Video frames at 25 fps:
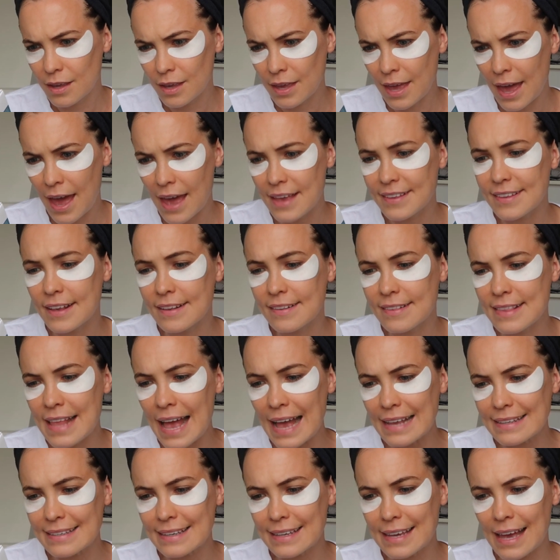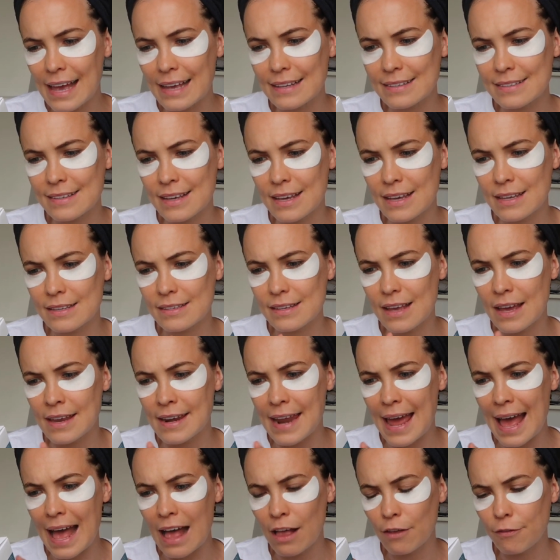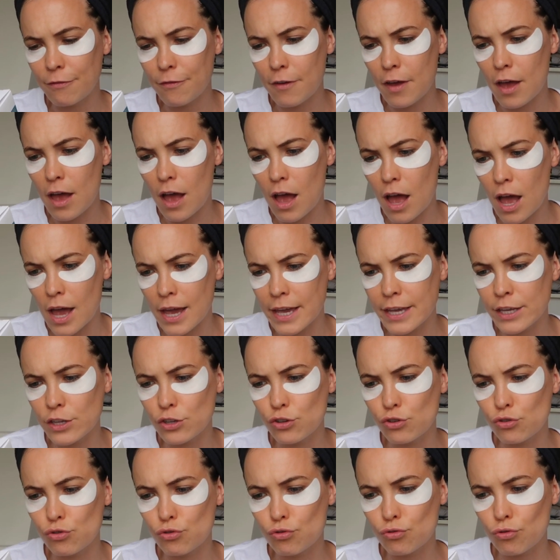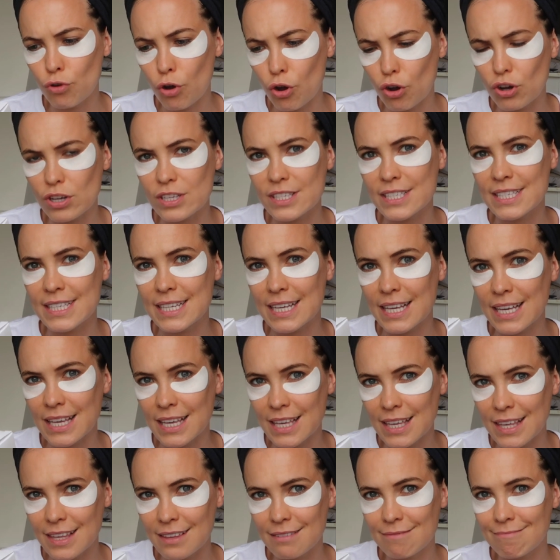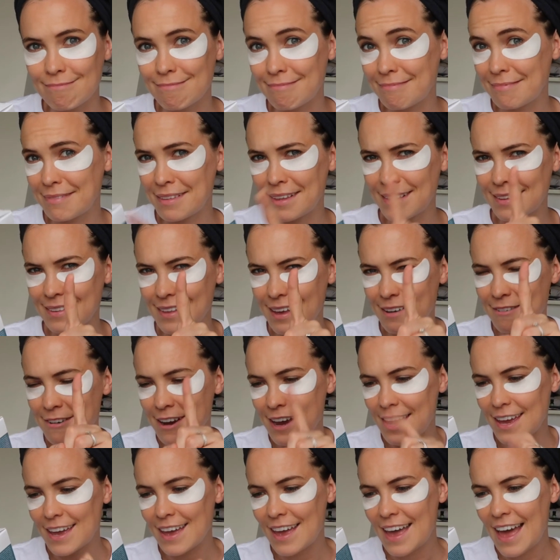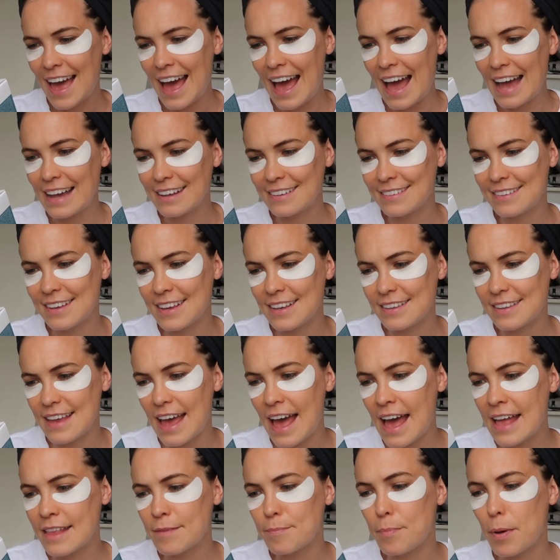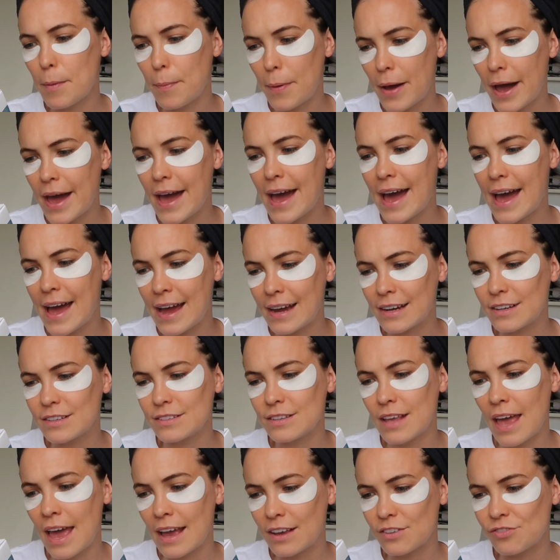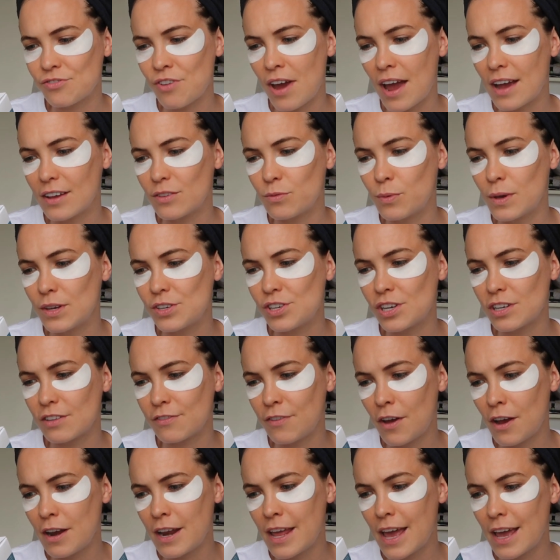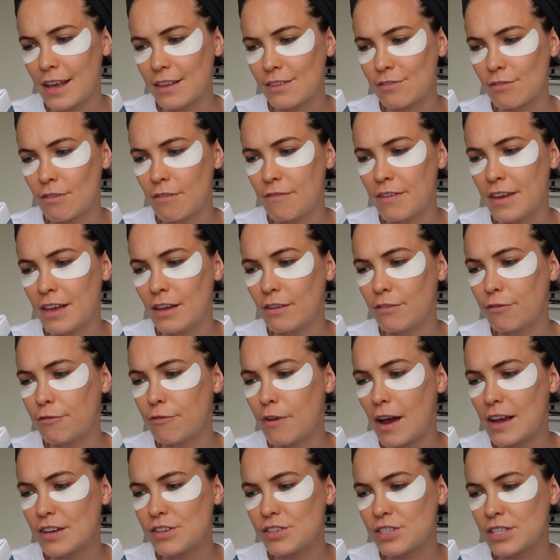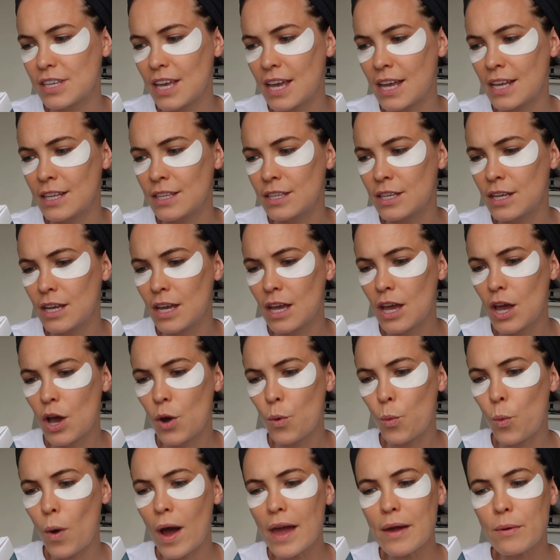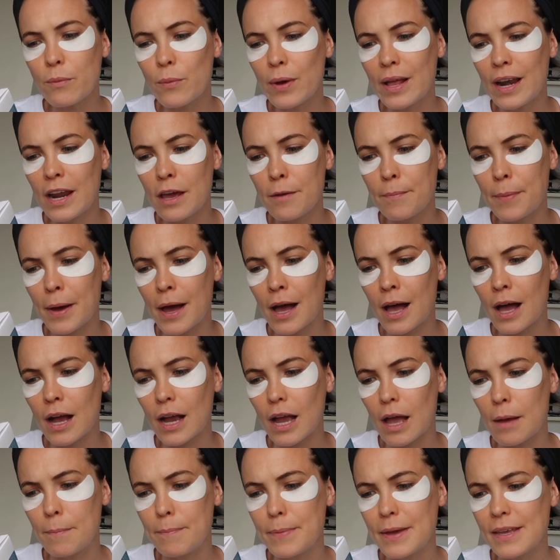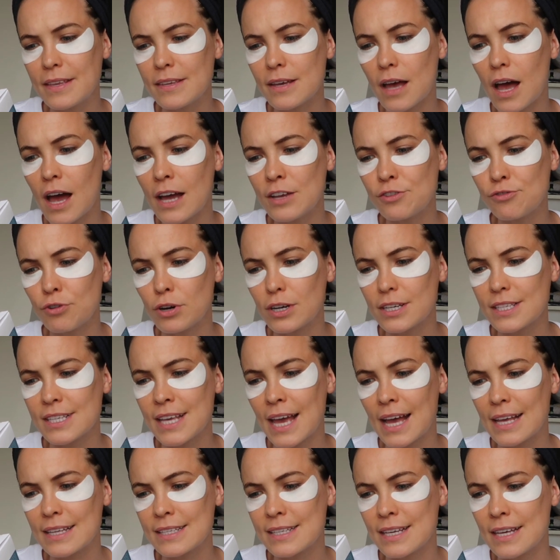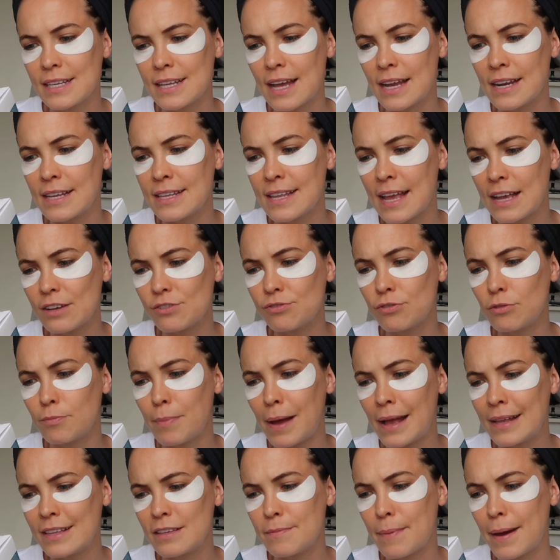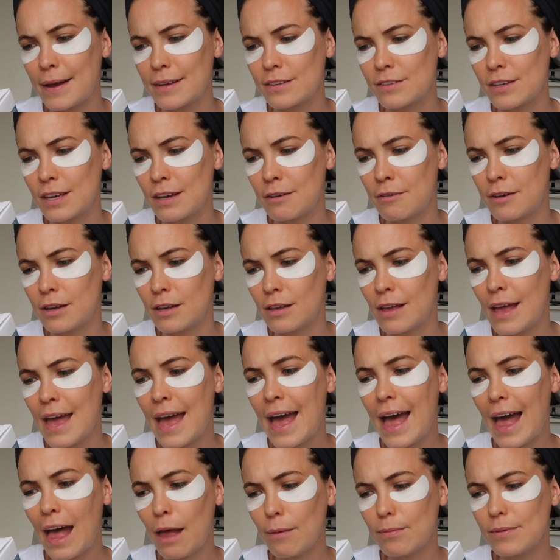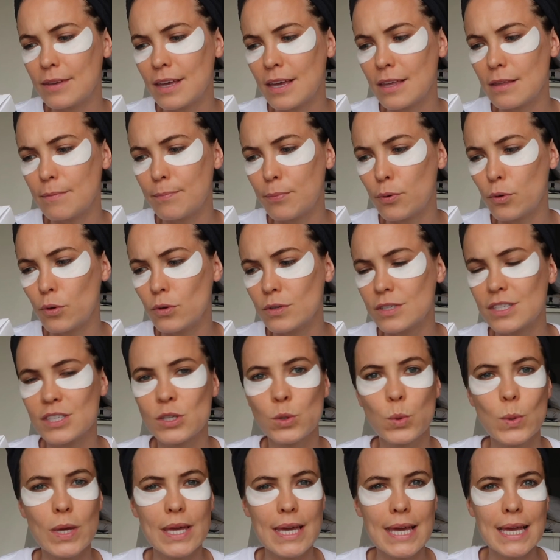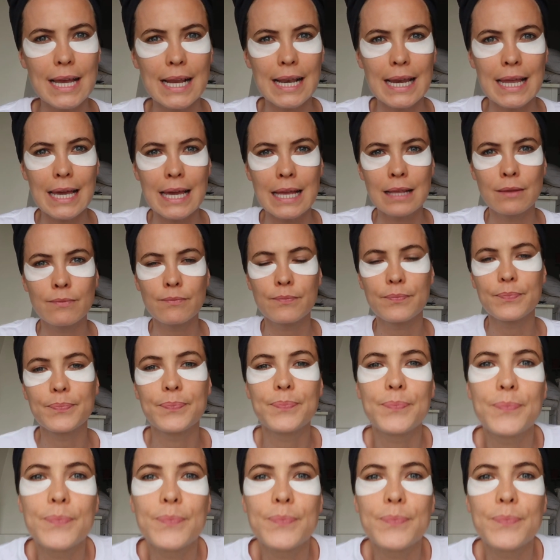Yeah, it says lactic acid, an alpha hydroxy, is that right? Acid and papaya extract, which exfoliate to reveal fresh skin. White willow bark, a beta hydroxy acid, and a natural antibacterial help to keep the pores squeaky clean.